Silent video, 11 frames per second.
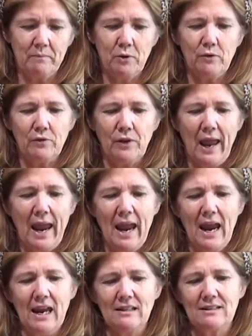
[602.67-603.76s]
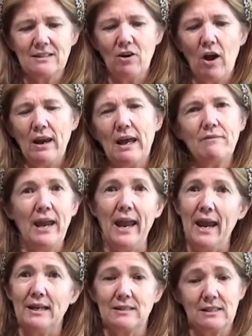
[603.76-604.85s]
beautiful hands, and I love
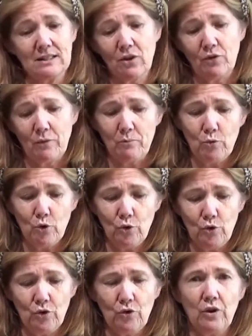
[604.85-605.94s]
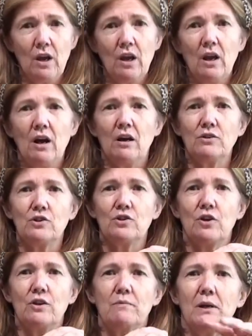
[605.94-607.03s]
hands, and it's got the moon. I'll just
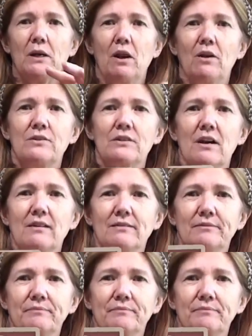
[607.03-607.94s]
show you a bit closer.